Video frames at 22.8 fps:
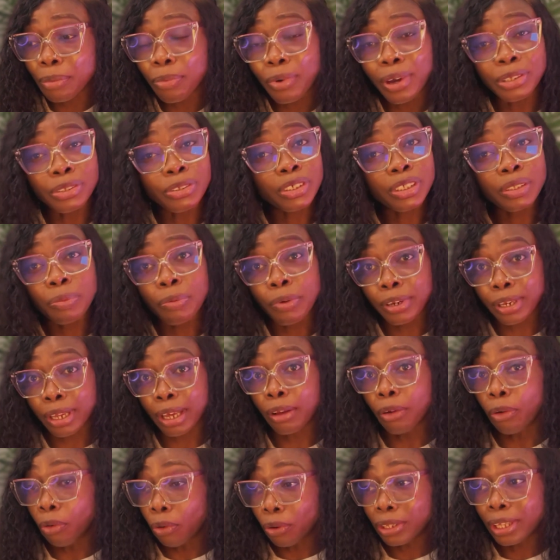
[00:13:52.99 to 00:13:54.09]
but I just pray
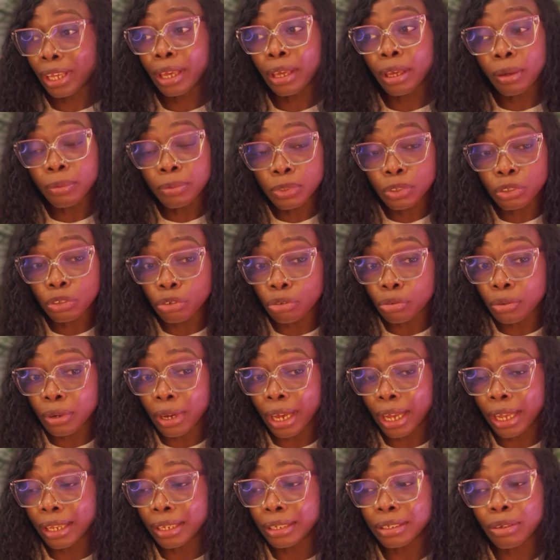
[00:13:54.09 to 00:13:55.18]
that God helps you
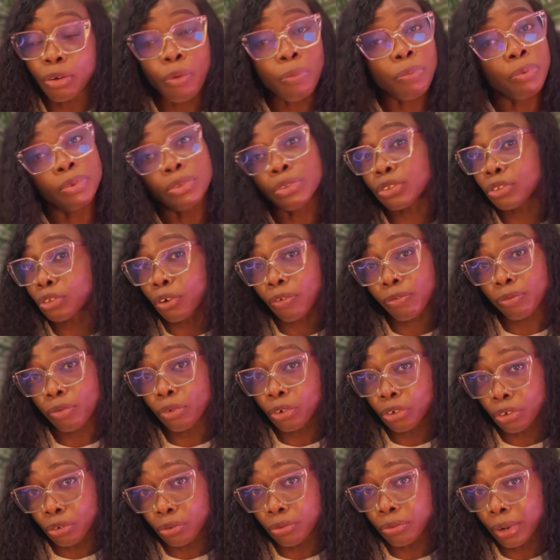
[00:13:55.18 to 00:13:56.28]
and opens door for
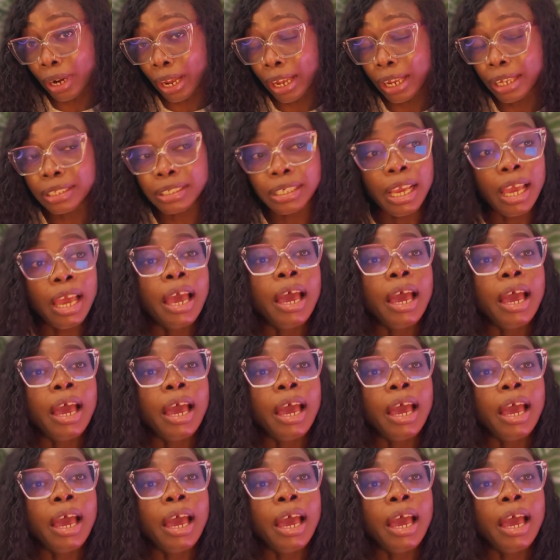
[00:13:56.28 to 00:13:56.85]
you, right?